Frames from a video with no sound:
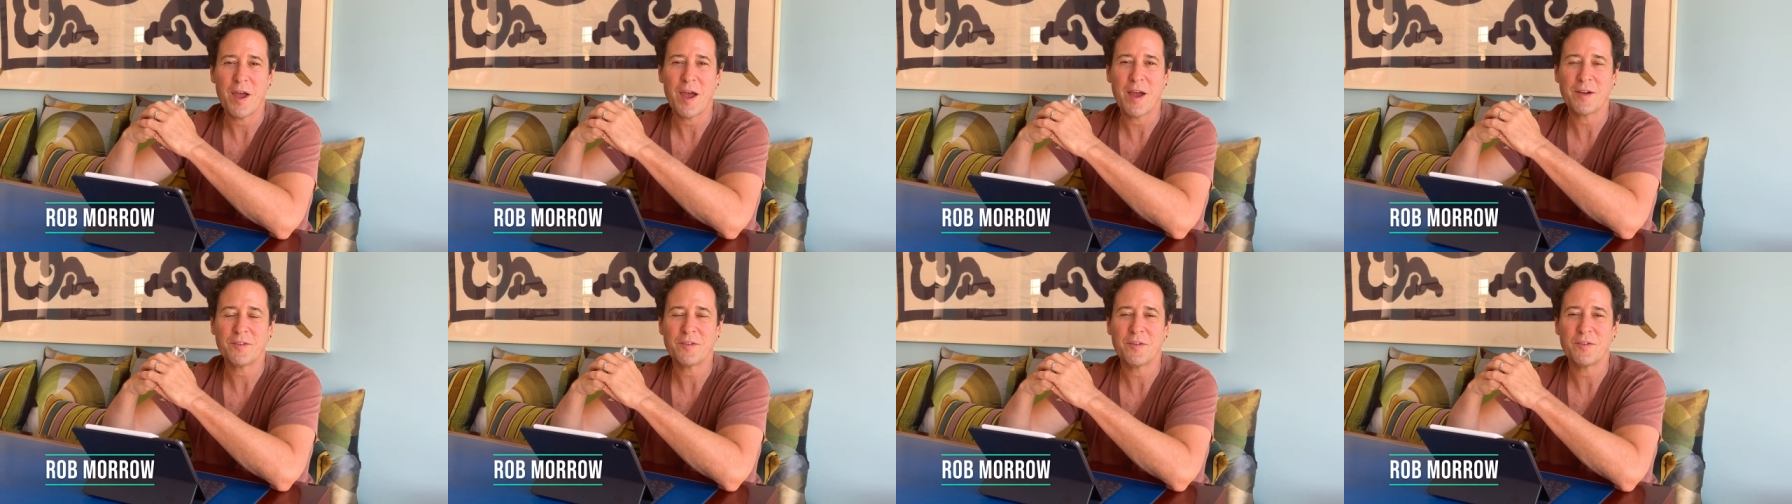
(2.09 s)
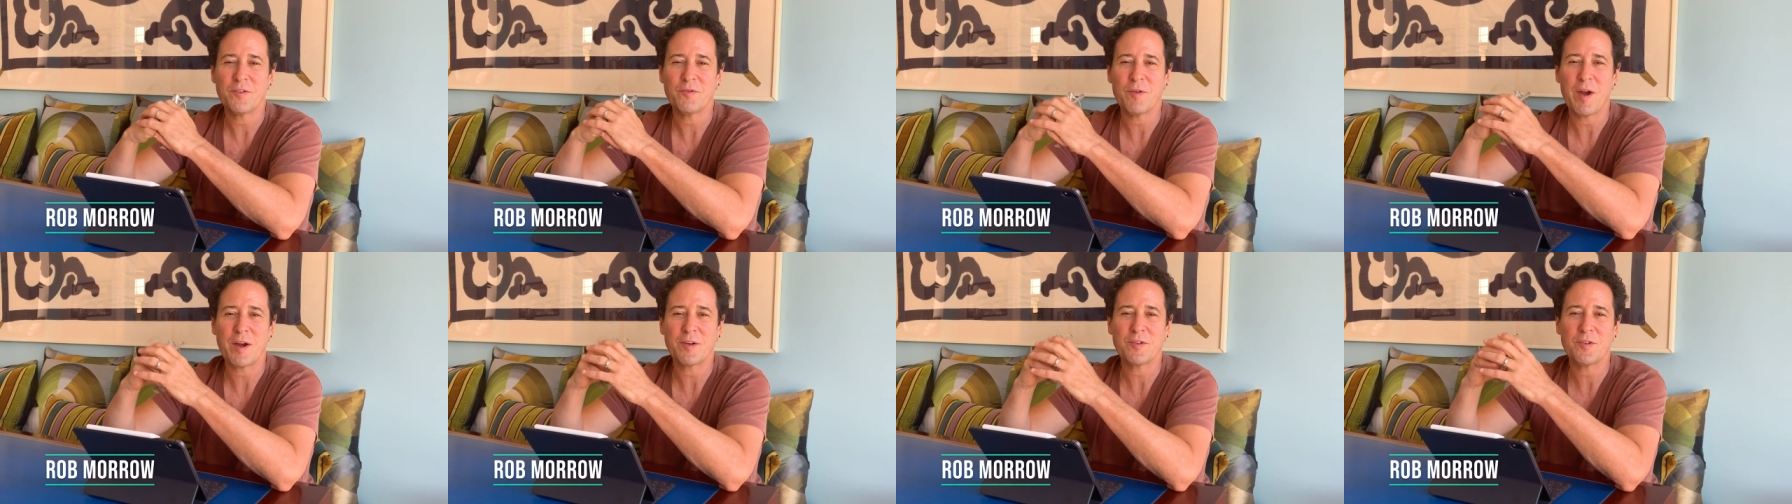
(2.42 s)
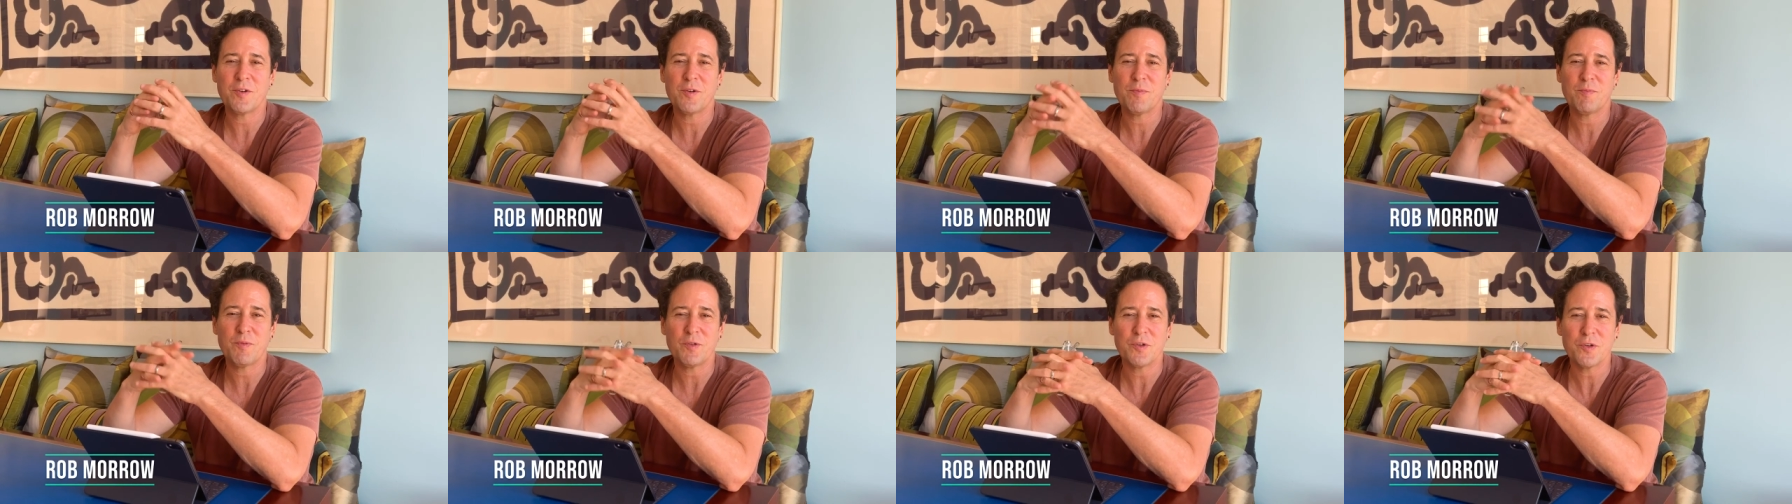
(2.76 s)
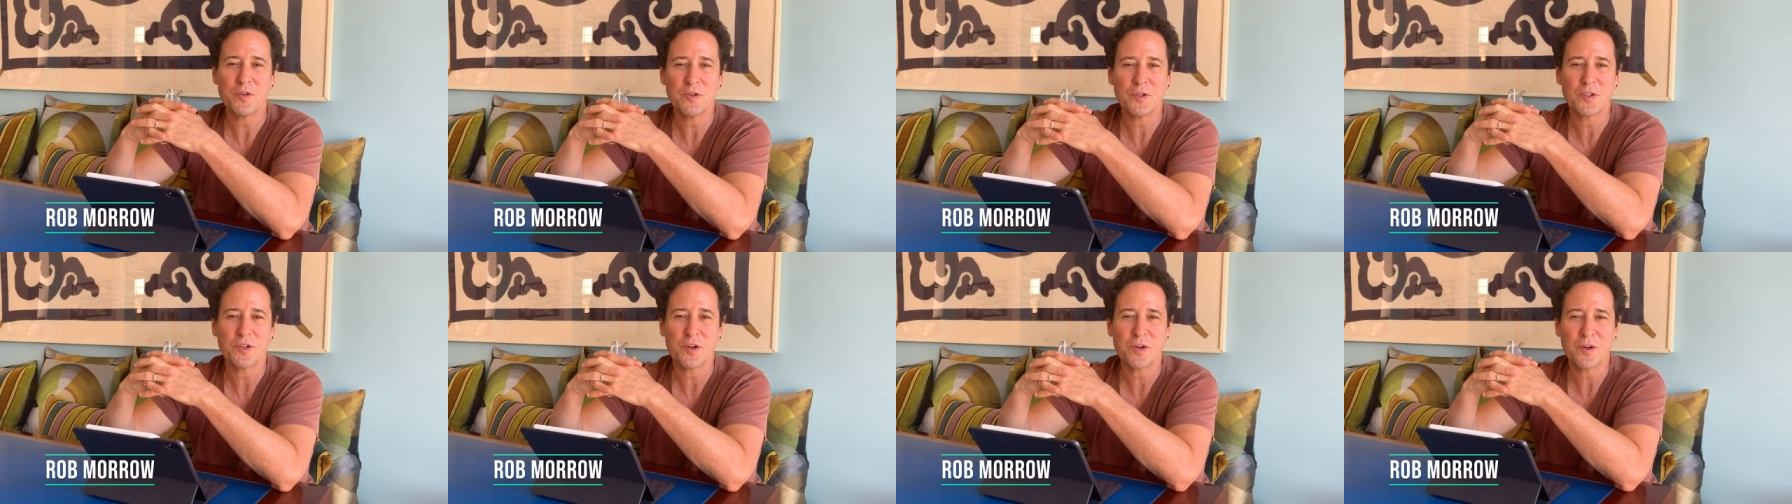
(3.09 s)
actor, director,
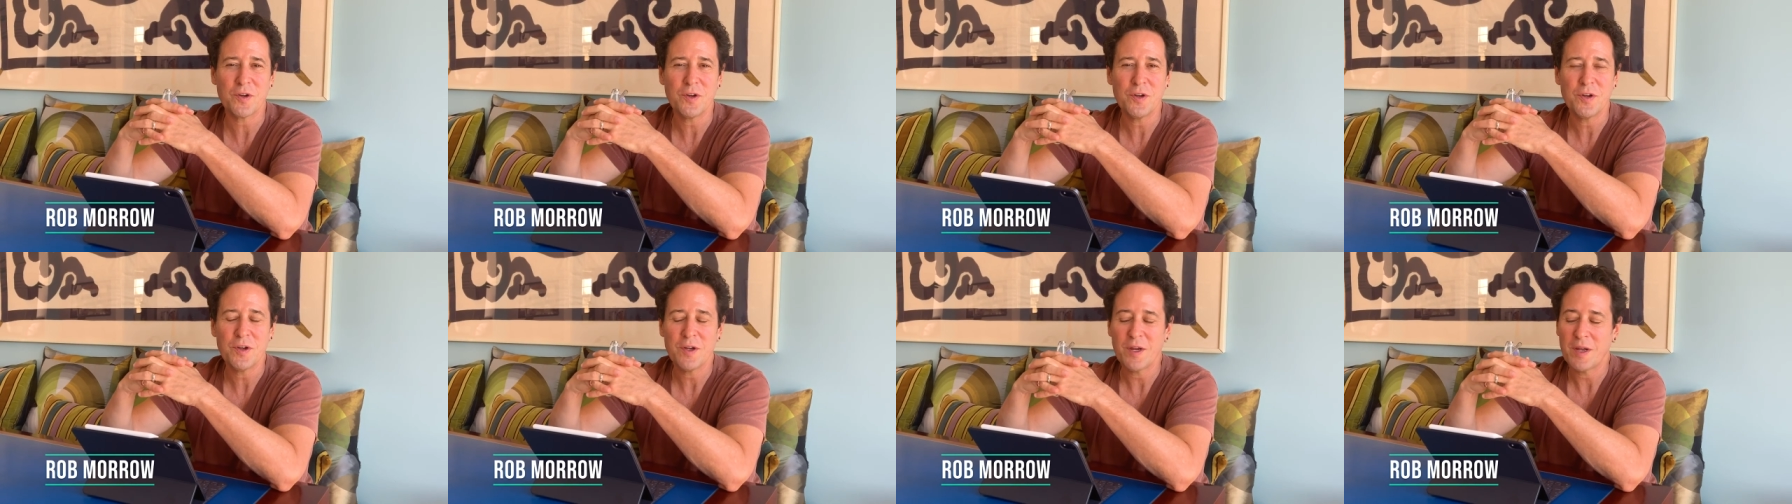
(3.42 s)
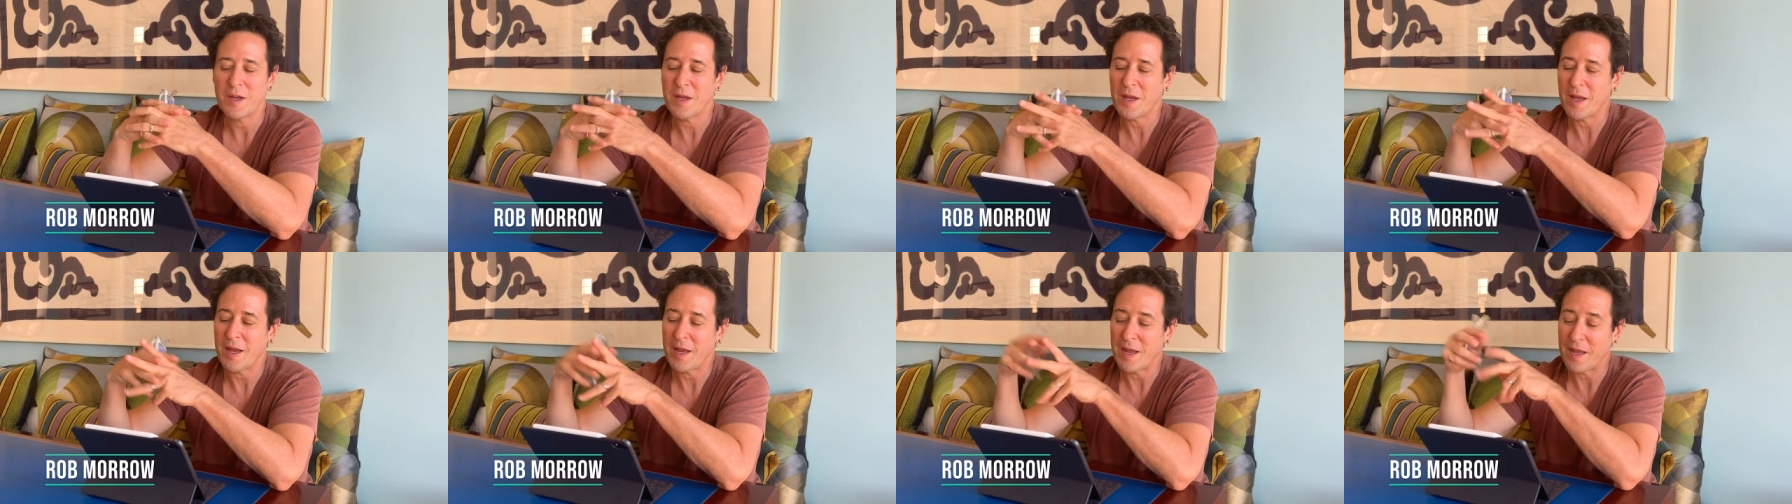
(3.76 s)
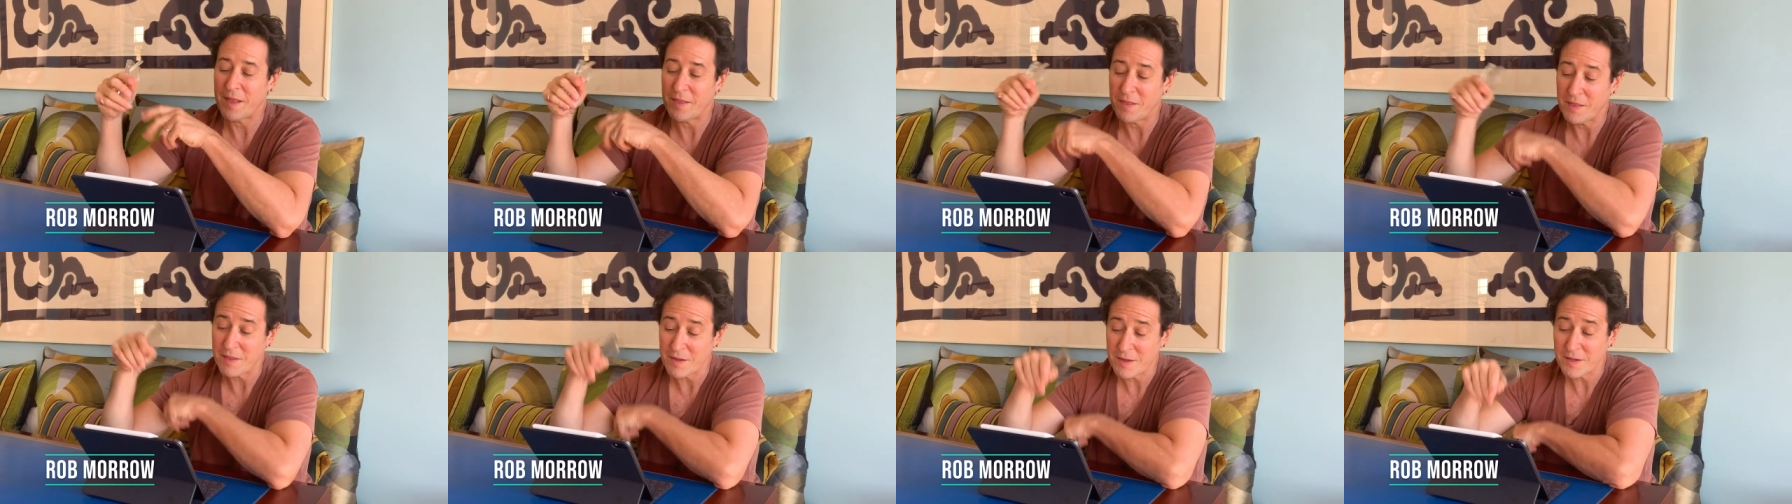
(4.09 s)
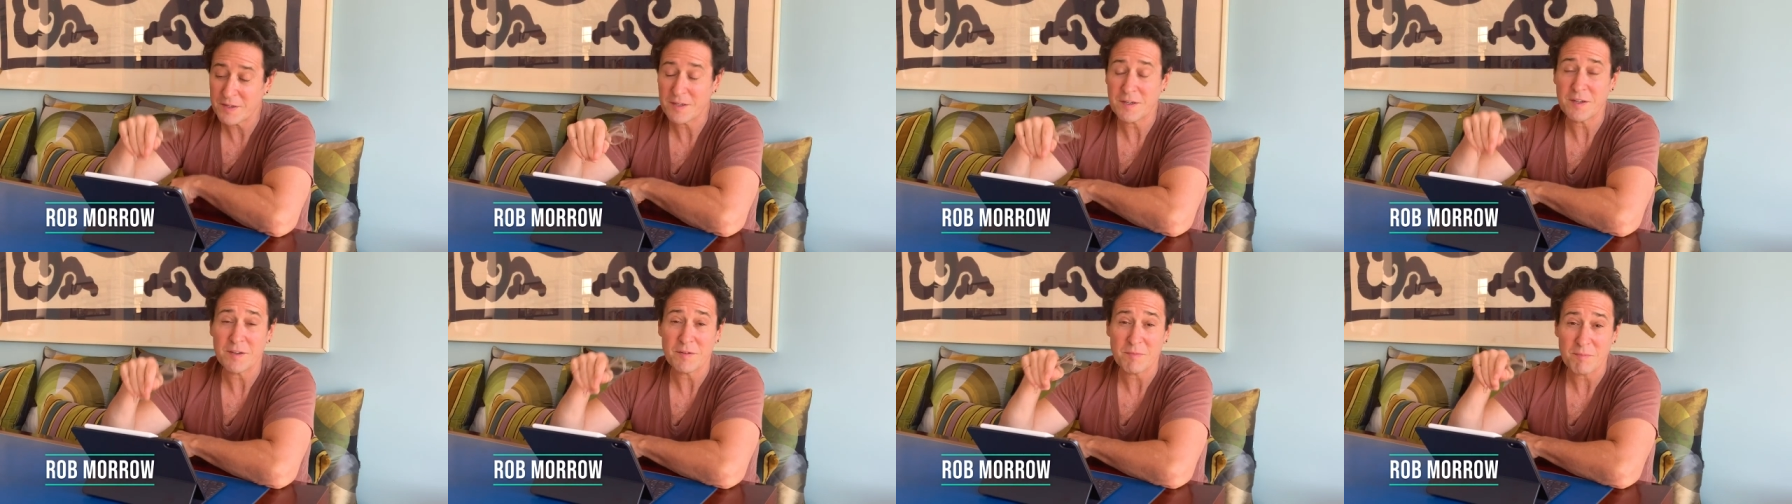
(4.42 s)
producer, and
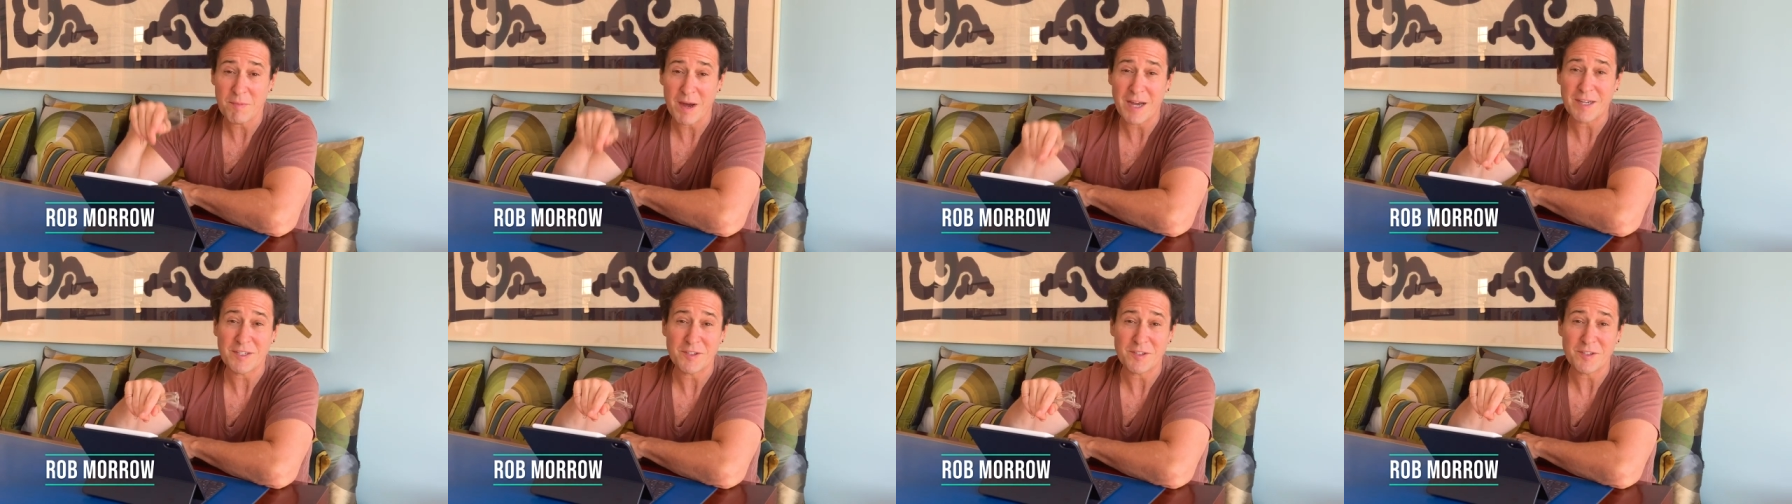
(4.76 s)
this is my